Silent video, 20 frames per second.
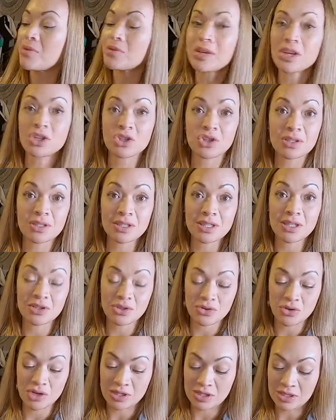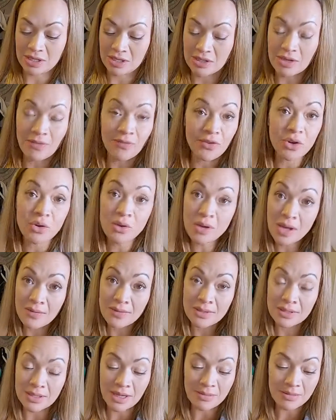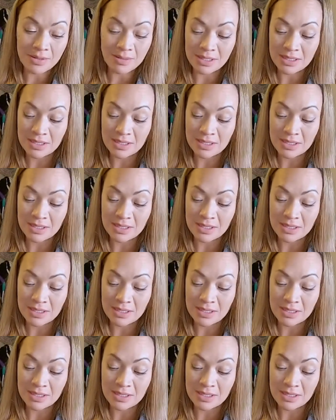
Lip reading: Kitchen Caesar dressing. So if you don't have time to make